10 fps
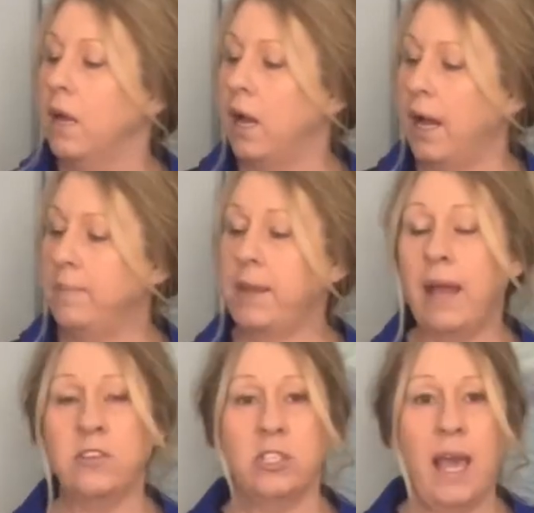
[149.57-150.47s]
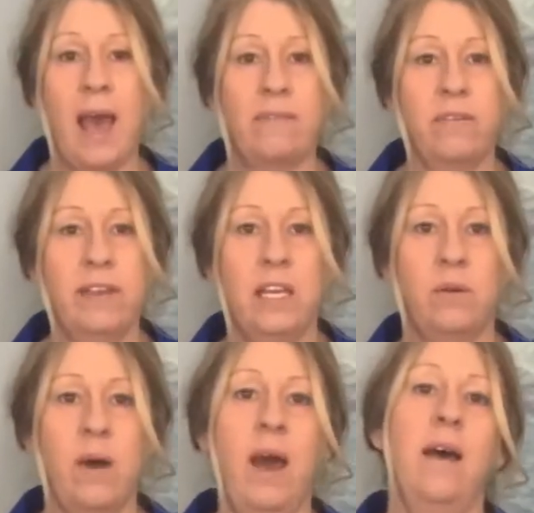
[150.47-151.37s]
and they actually have a video
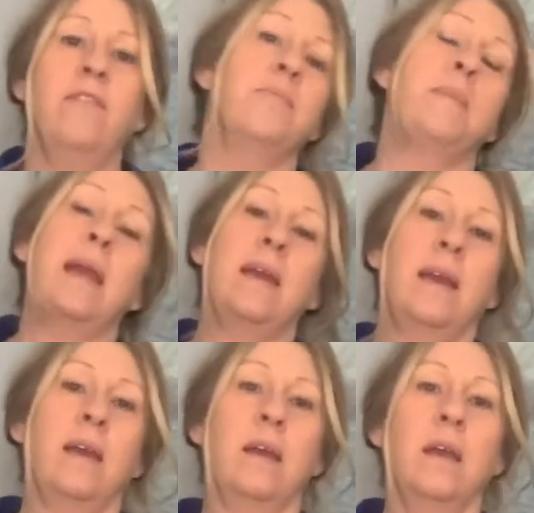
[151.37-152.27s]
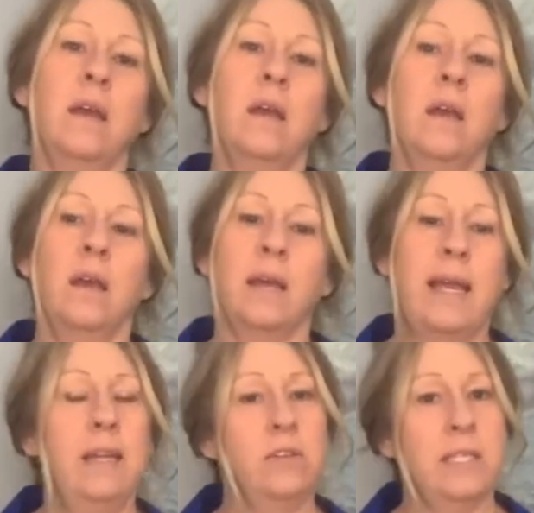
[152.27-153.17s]
of making
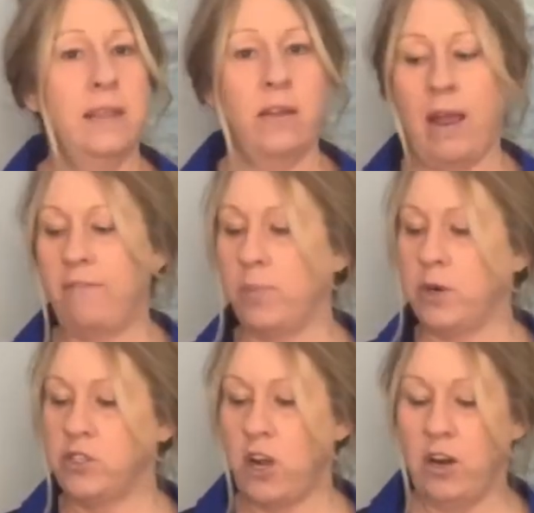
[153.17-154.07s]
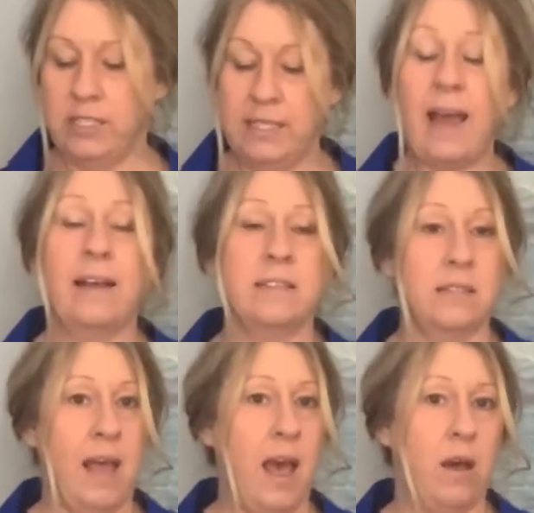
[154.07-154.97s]
candles in their Evermore jars, and that's
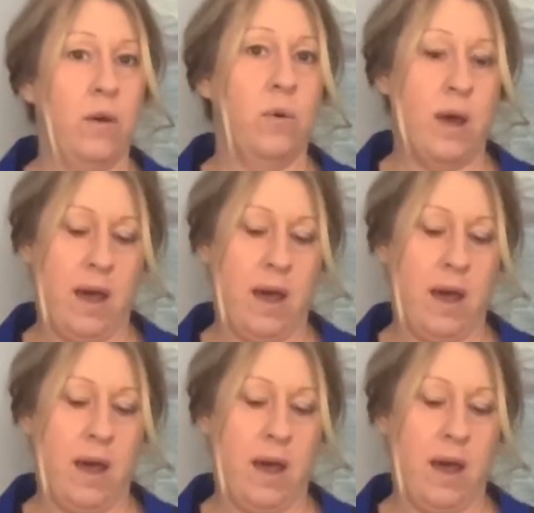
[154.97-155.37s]
how